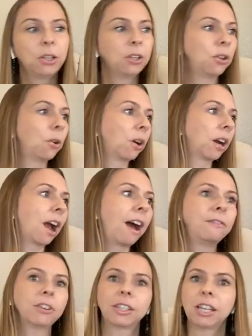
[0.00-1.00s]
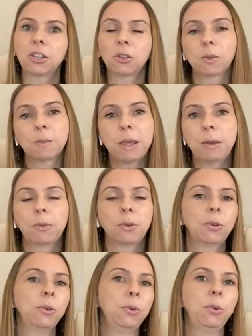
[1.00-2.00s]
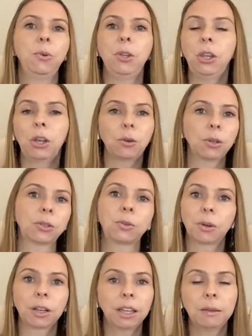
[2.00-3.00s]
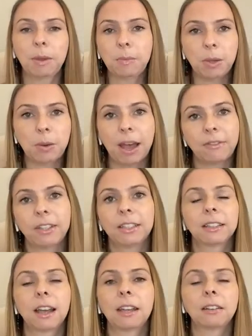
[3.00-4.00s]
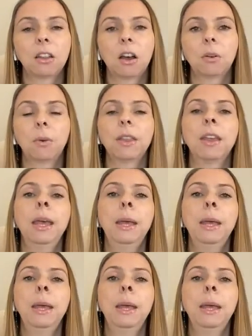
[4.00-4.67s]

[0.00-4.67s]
your conversations with people who, historically maybe you haven't gotten along with.